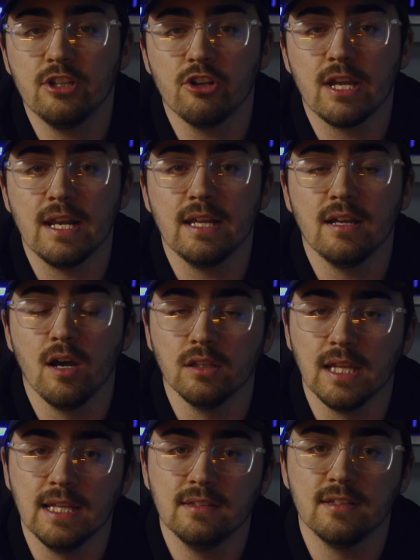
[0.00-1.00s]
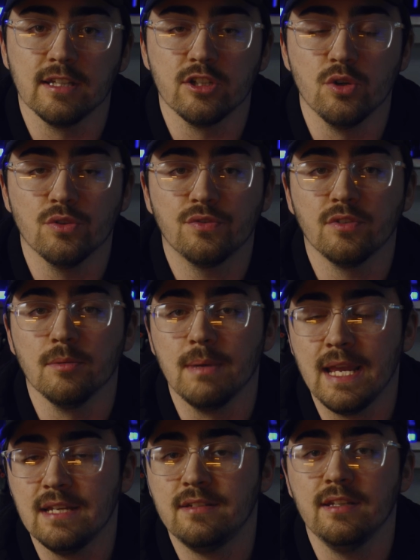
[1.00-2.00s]
you're getting a lens that goes from
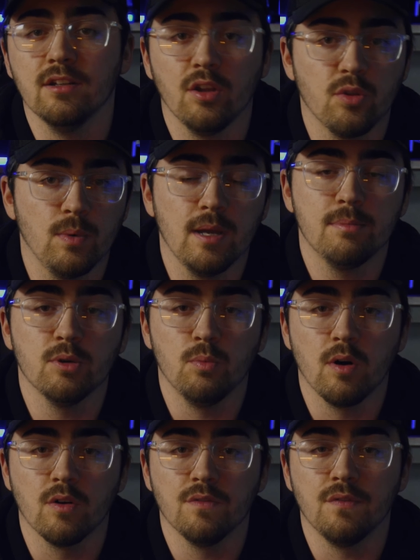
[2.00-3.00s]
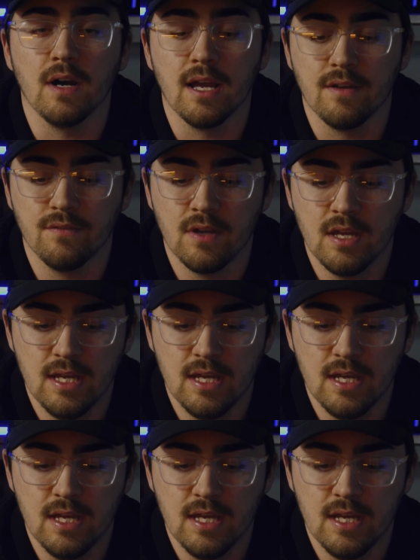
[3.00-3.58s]
18 all the way up to 105,